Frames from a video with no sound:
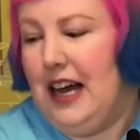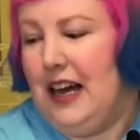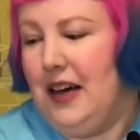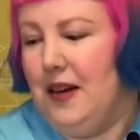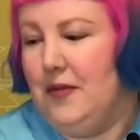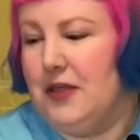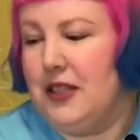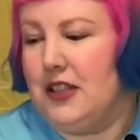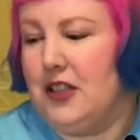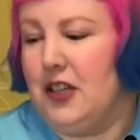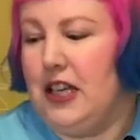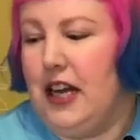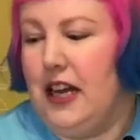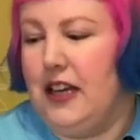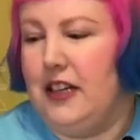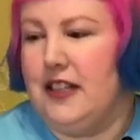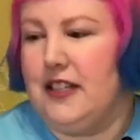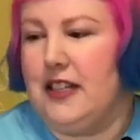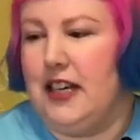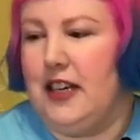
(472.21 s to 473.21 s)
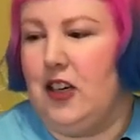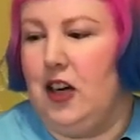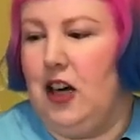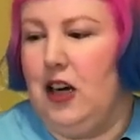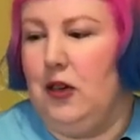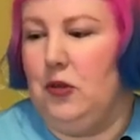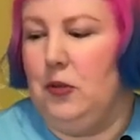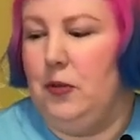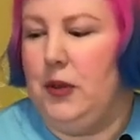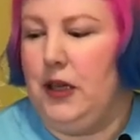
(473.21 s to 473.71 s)
um, so yeah in a sec
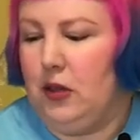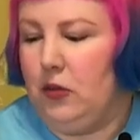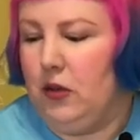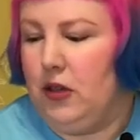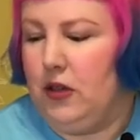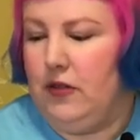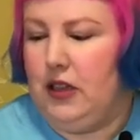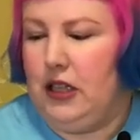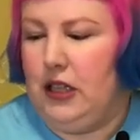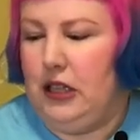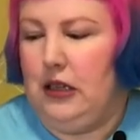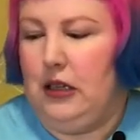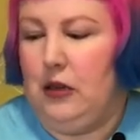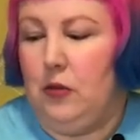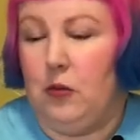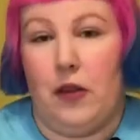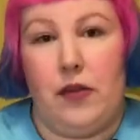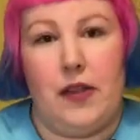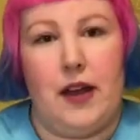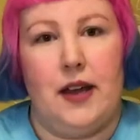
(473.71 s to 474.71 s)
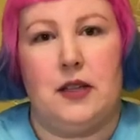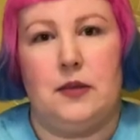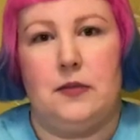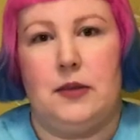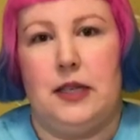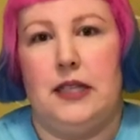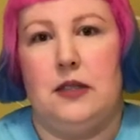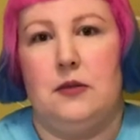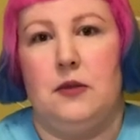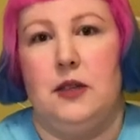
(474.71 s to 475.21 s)
I will pick one of the 1000
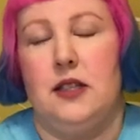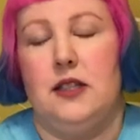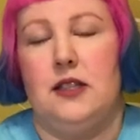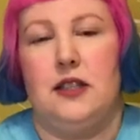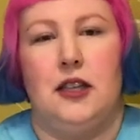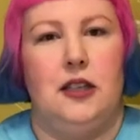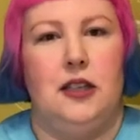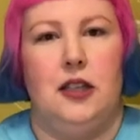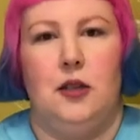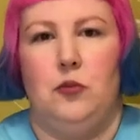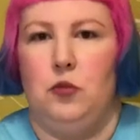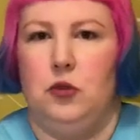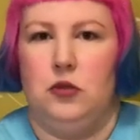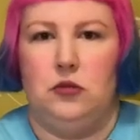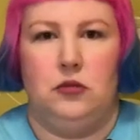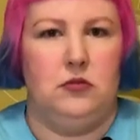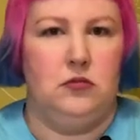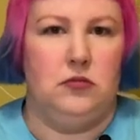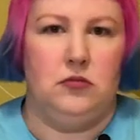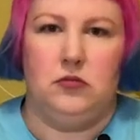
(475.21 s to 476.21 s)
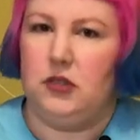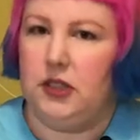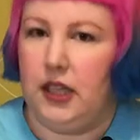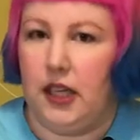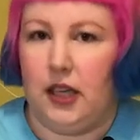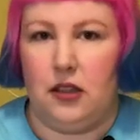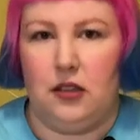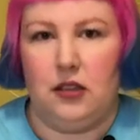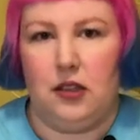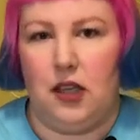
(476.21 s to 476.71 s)
piece ones and then we'll
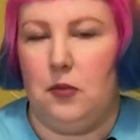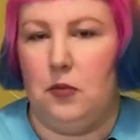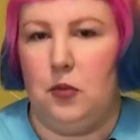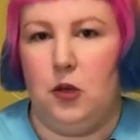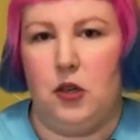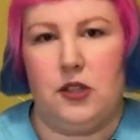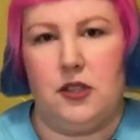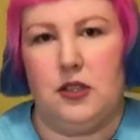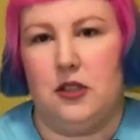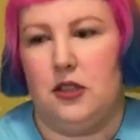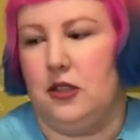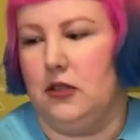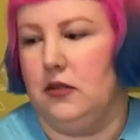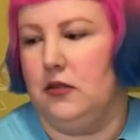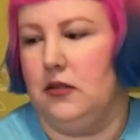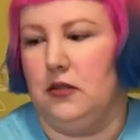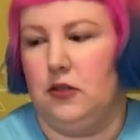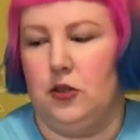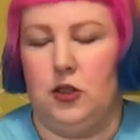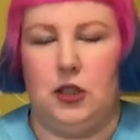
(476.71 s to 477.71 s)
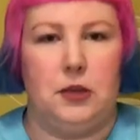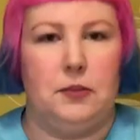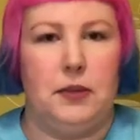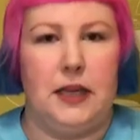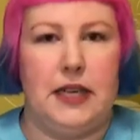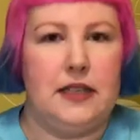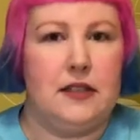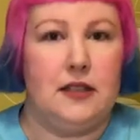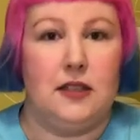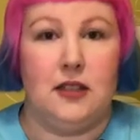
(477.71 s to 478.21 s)
yeah unbox it and look at the
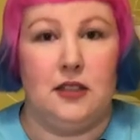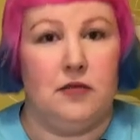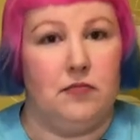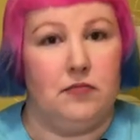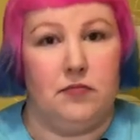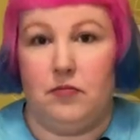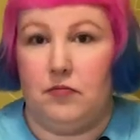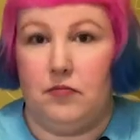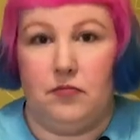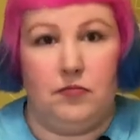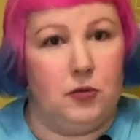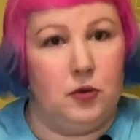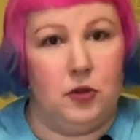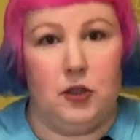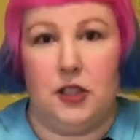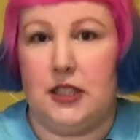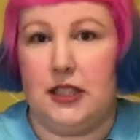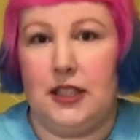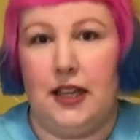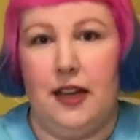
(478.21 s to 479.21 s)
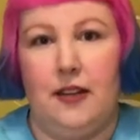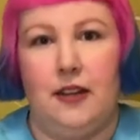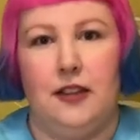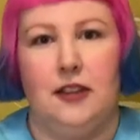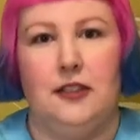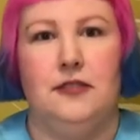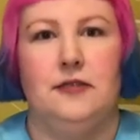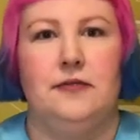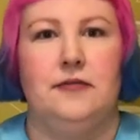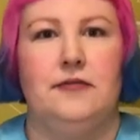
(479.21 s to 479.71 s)
pieces and put it together